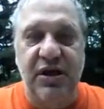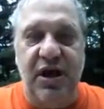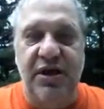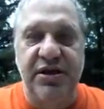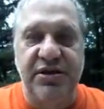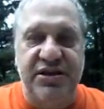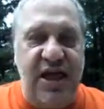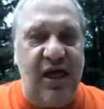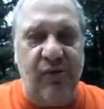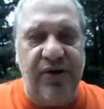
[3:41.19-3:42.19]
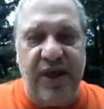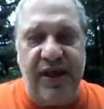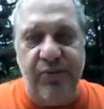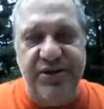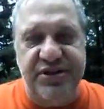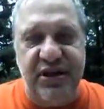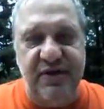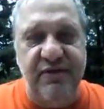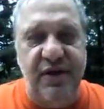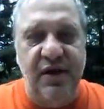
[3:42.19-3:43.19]
and his salary that he
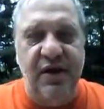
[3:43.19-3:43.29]
received,